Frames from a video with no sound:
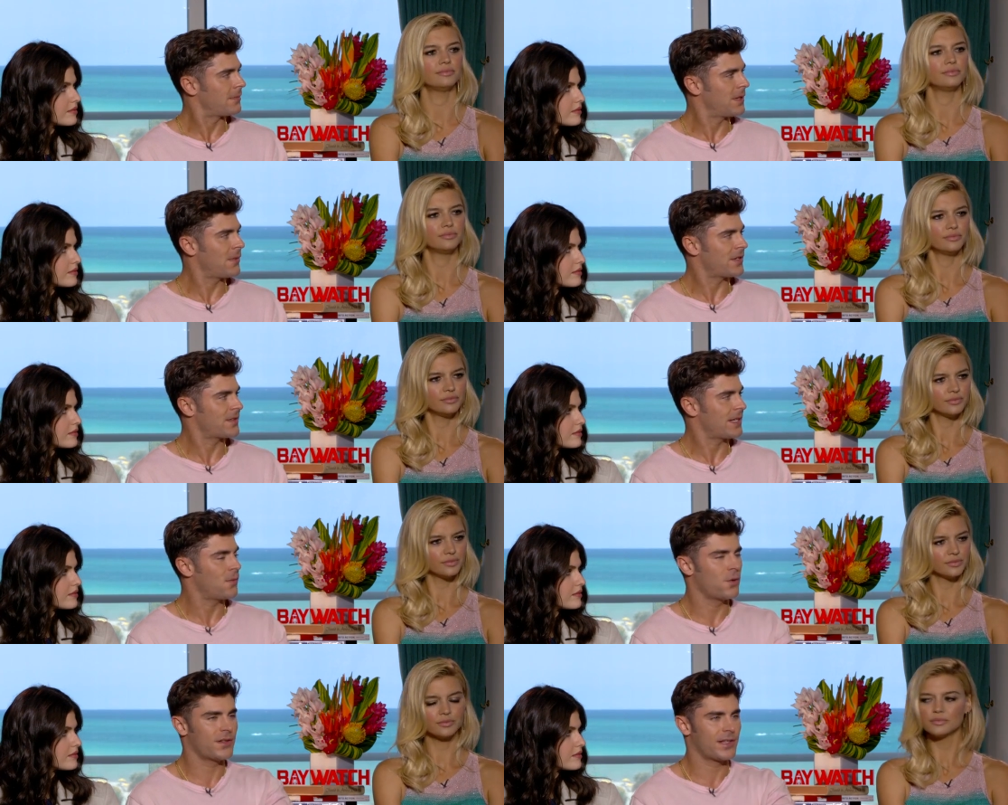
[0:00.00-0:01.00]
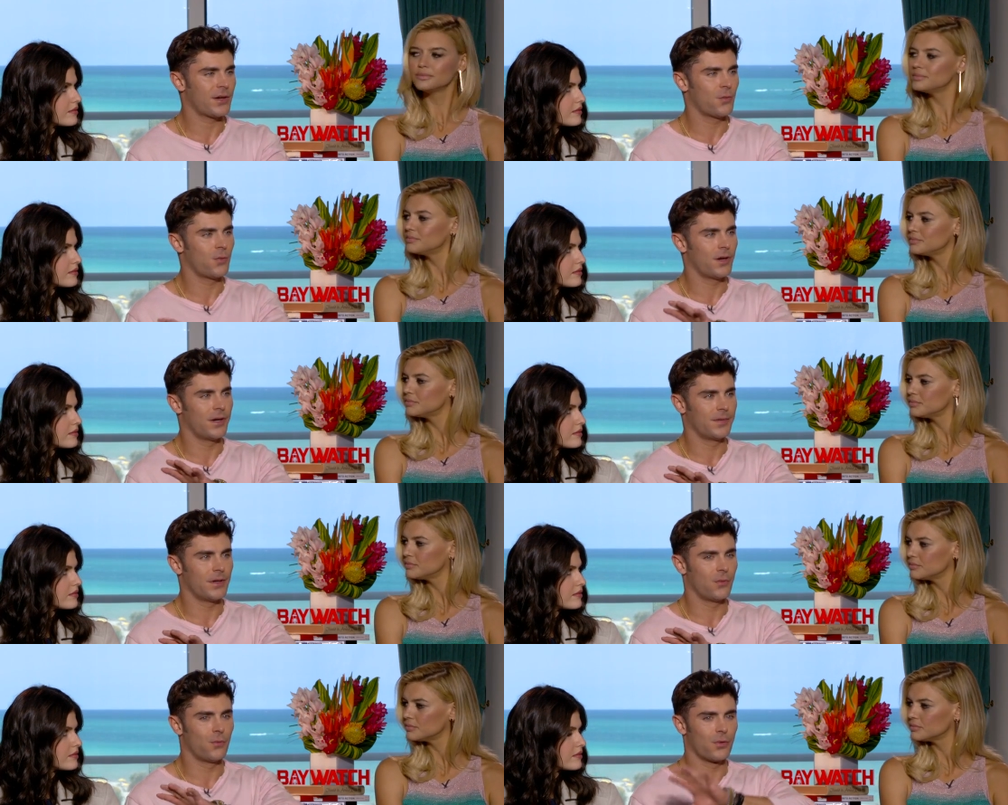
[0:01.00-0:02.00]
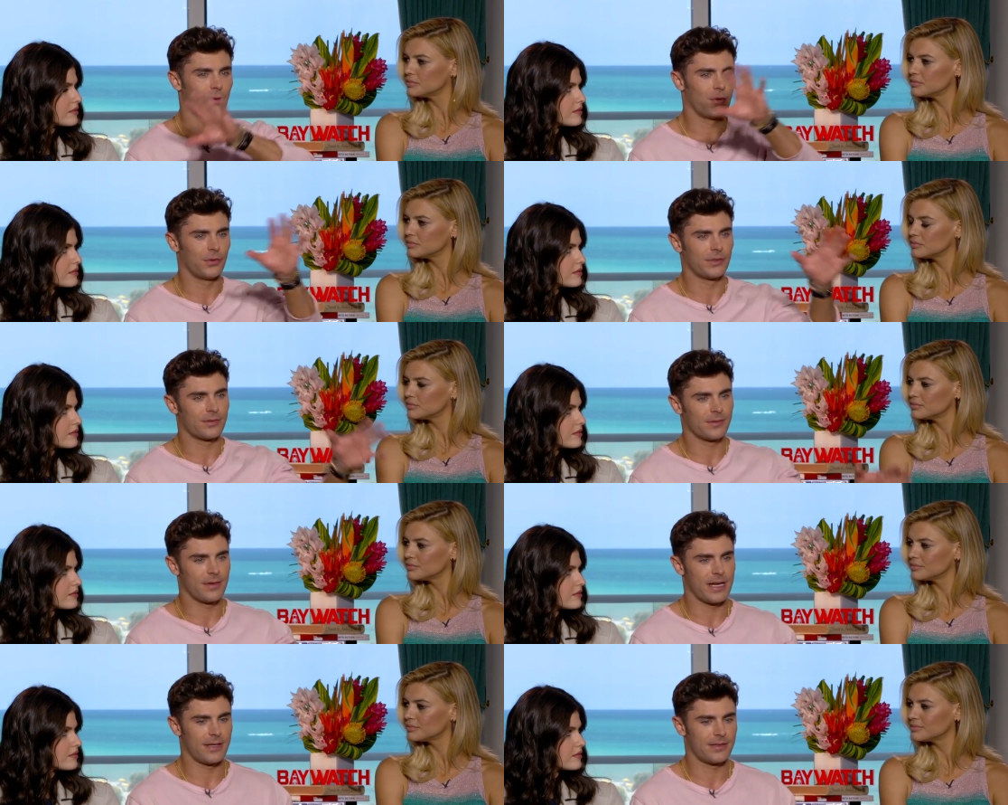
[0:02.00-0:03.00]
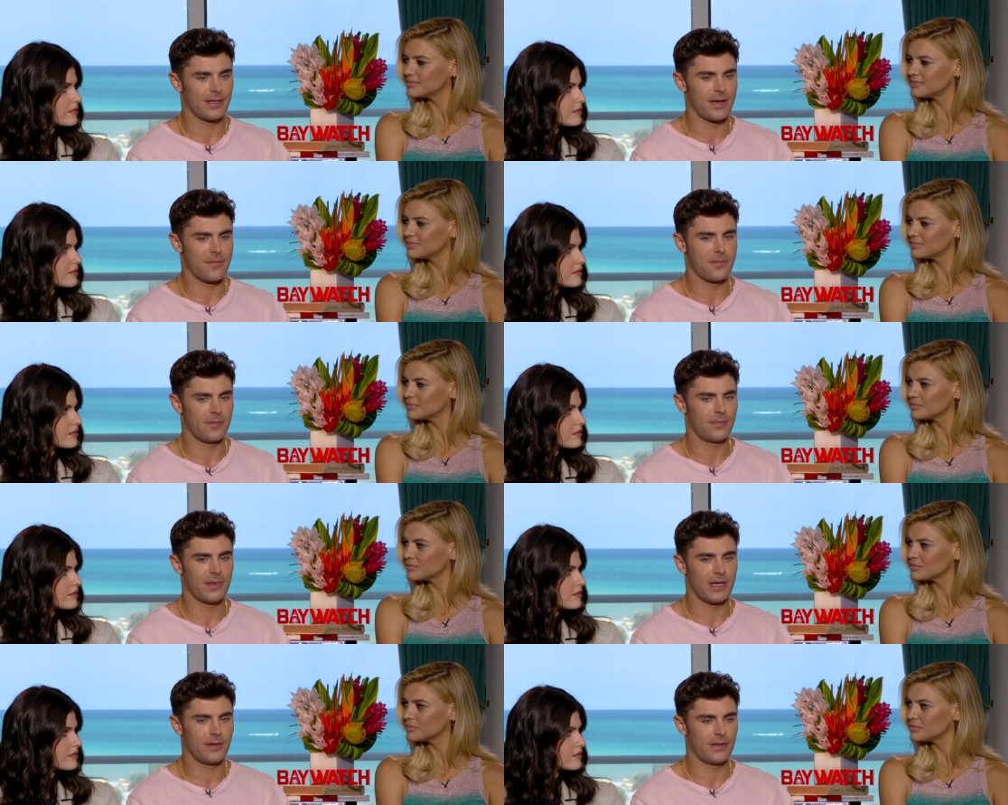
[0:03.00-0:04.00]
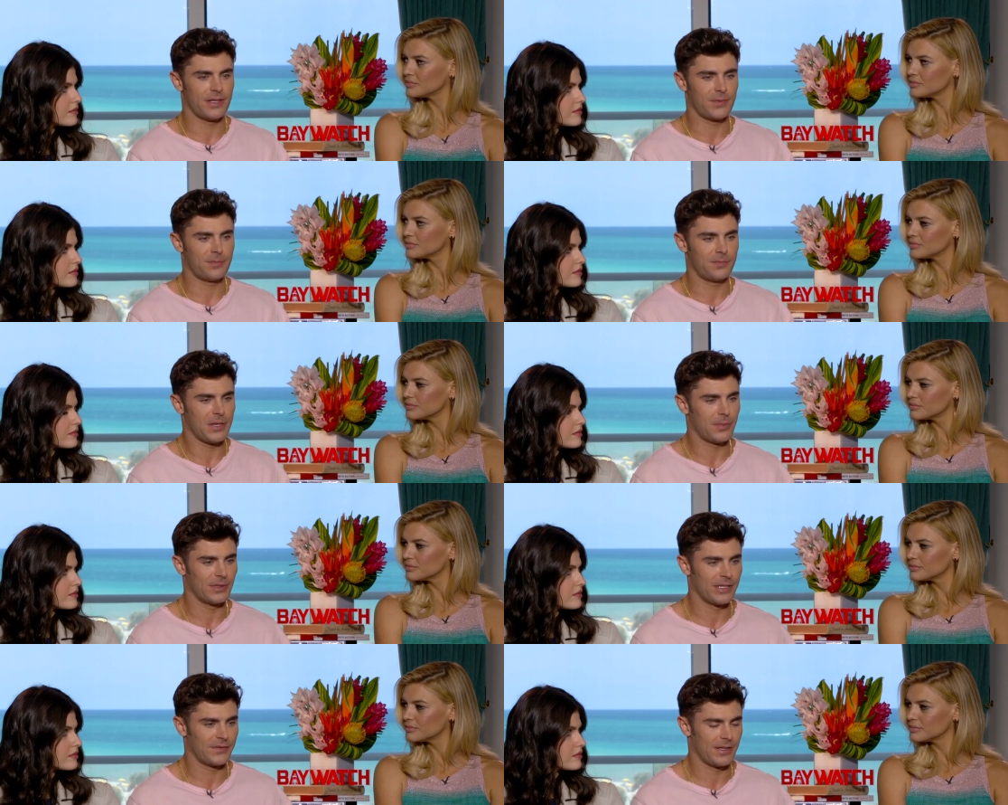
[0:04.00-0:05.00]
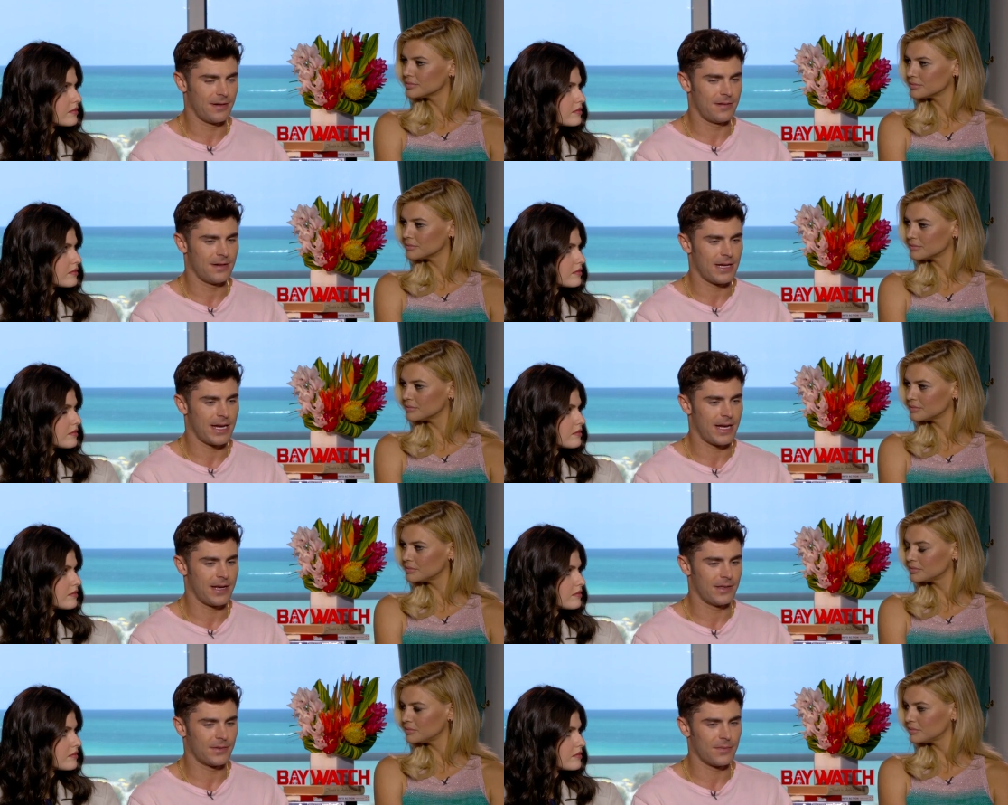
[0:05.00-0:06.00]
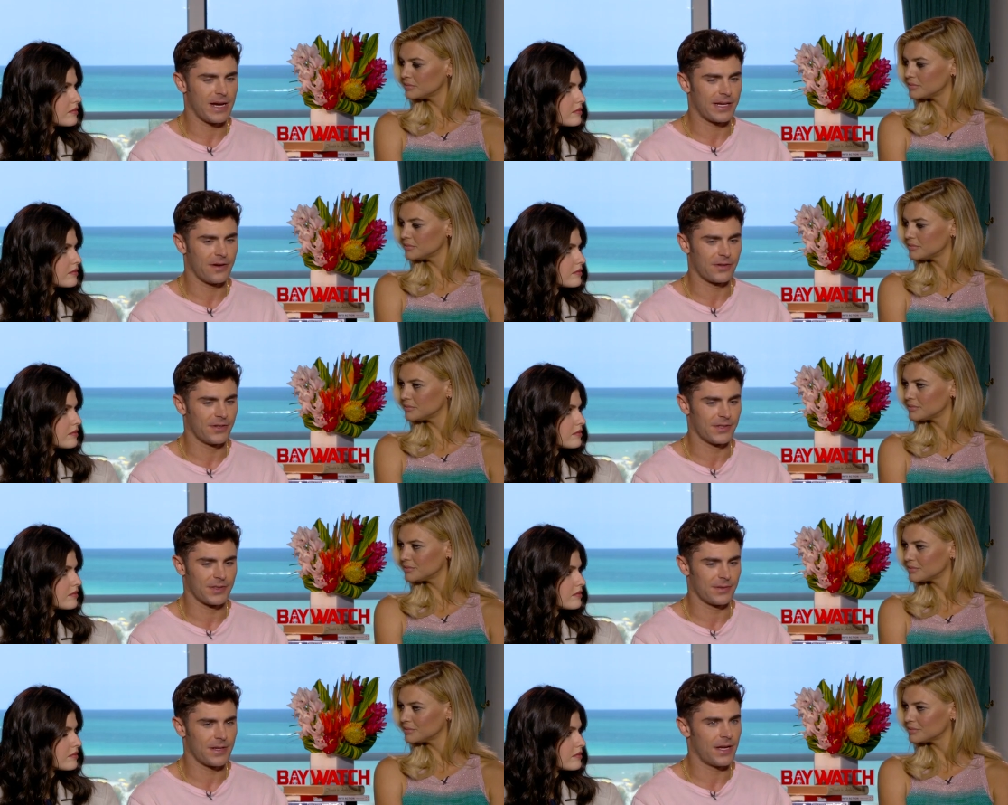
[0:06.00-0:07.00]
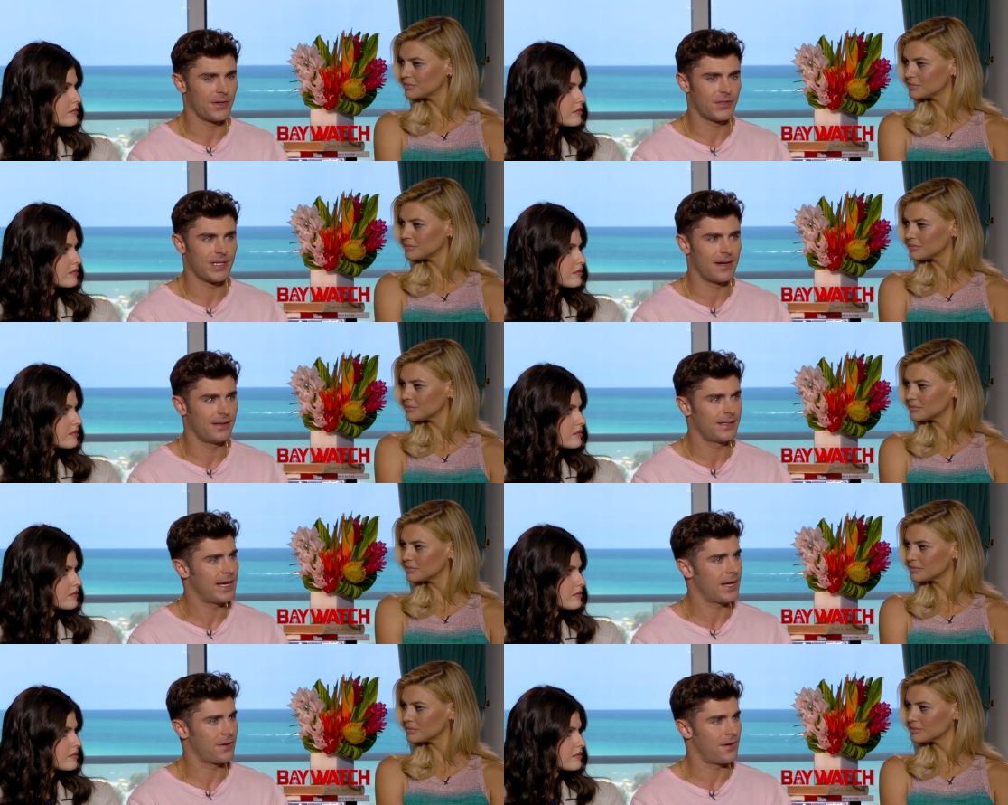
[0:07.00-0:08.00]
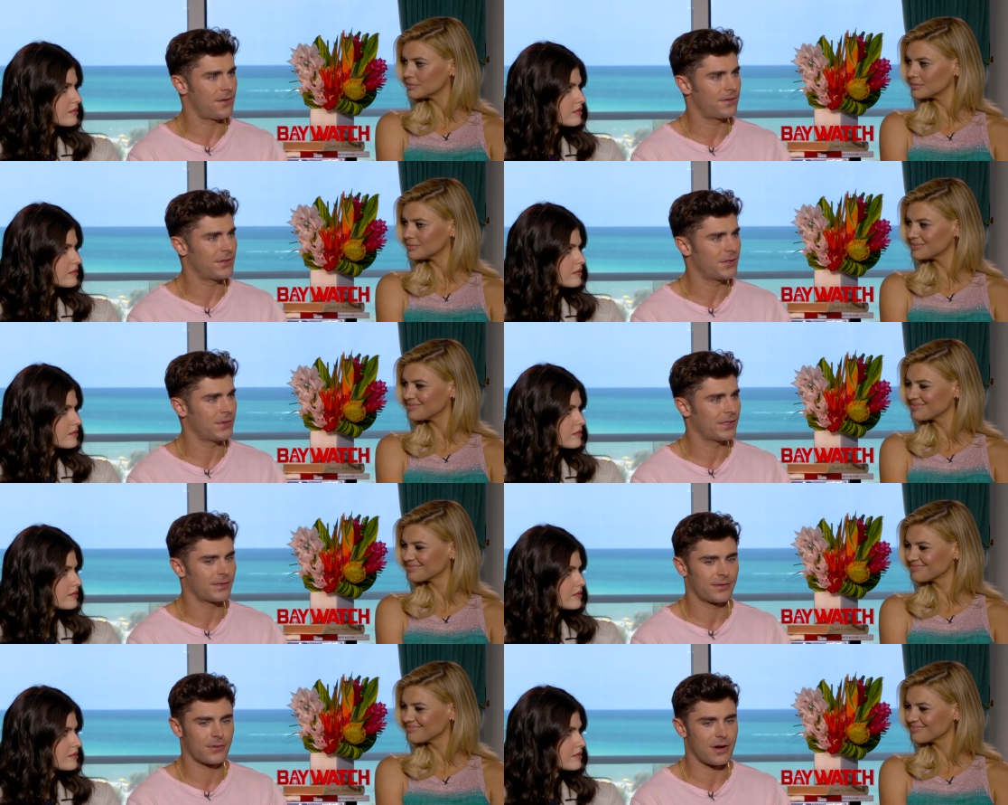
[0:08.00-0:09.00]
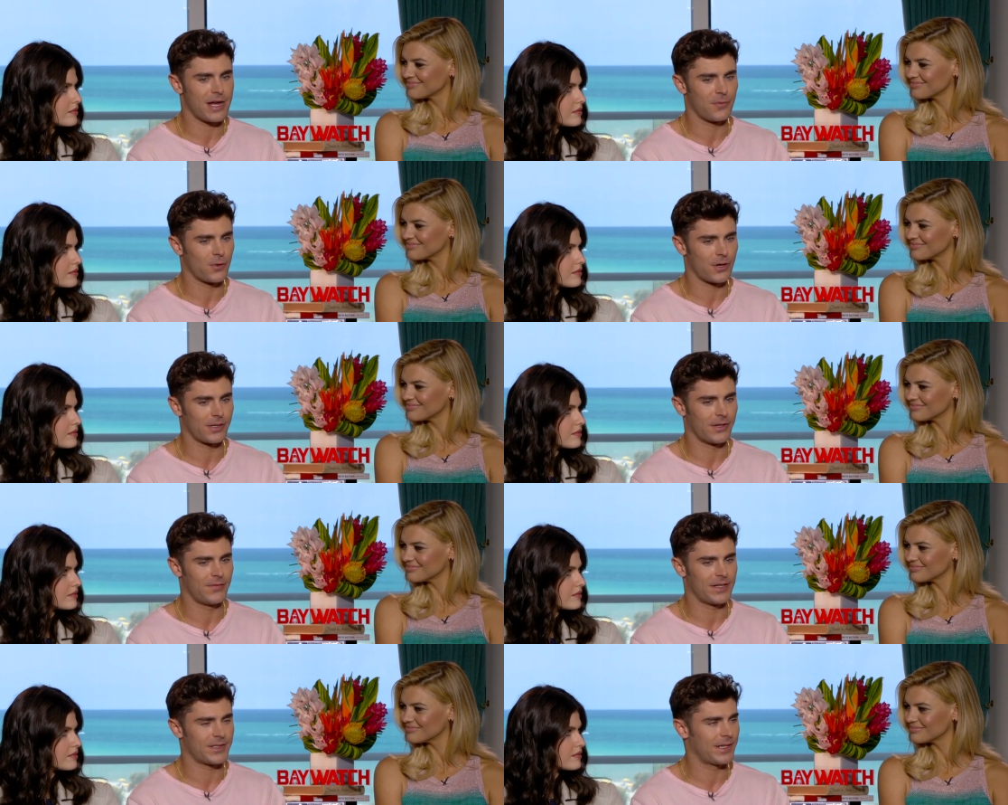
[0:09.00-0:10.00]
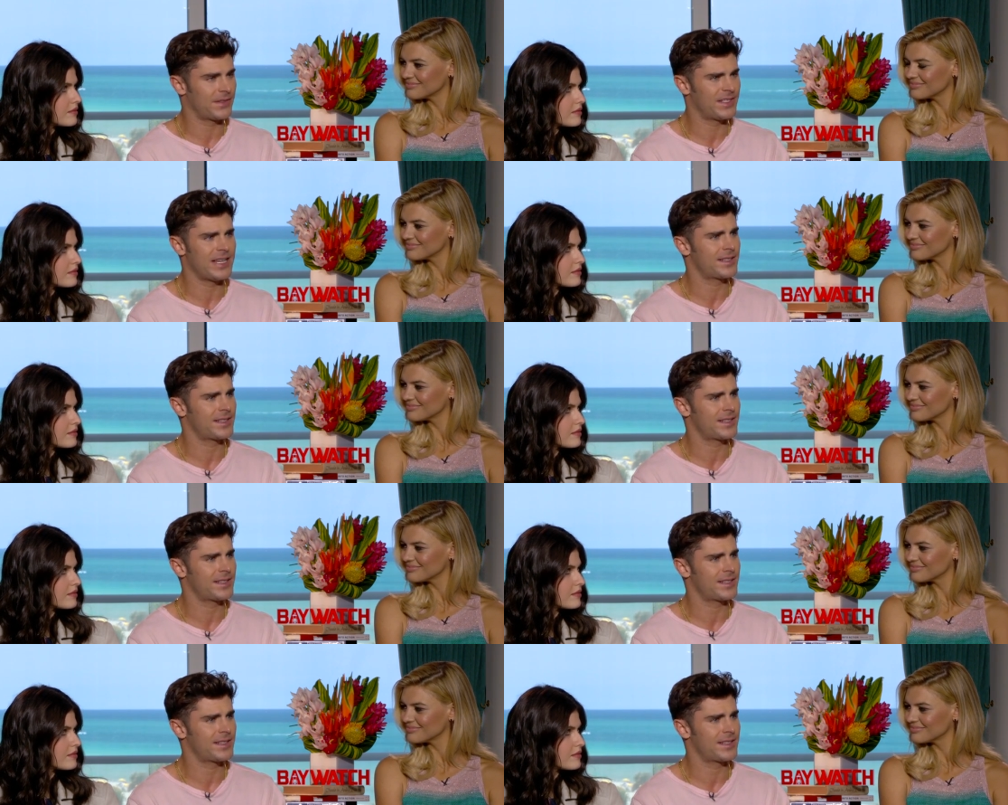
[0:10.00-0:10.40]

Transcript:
Speaker 1: Baywatch is like a, it's like a, a world that um, that these people live in, and my character doesn't understand it at all. They're doing crime work, investigate C S